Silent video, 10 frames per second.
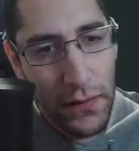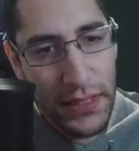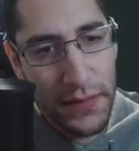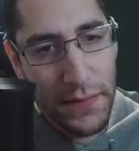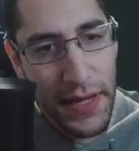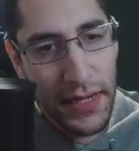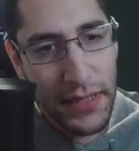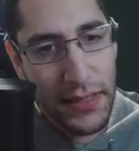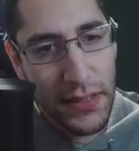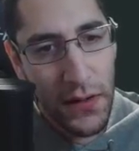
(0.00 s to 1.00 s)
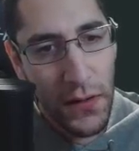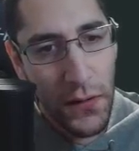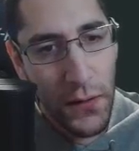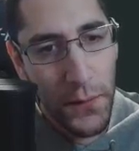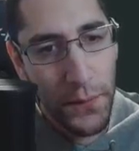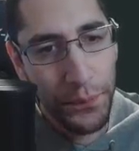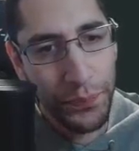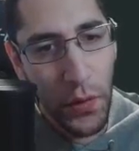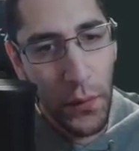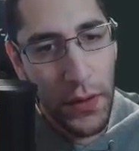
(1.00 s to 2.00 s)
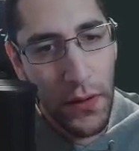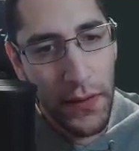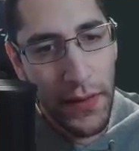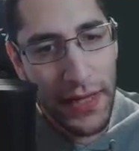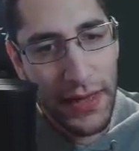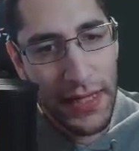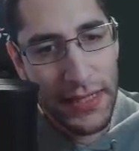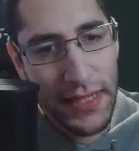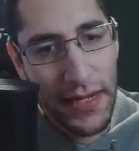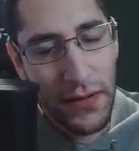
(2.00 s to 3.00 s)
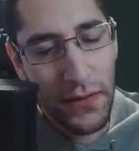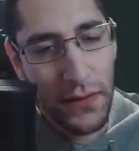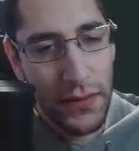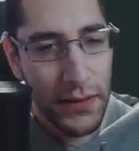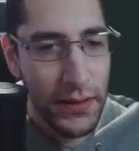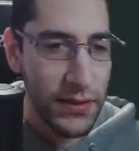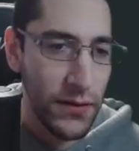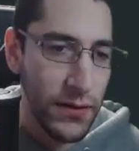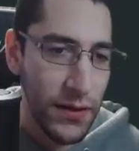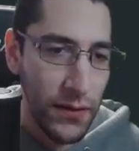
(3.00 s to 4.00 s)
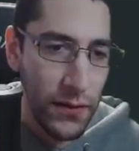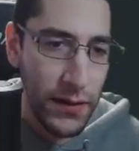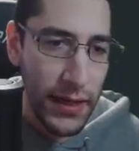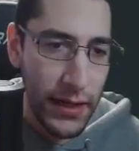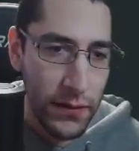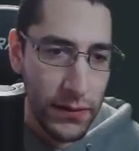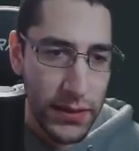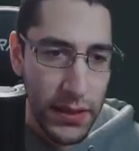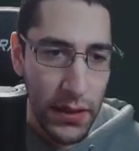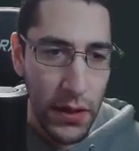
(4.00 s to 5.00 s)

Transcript: this makes. So we know that this angle, these are all angles.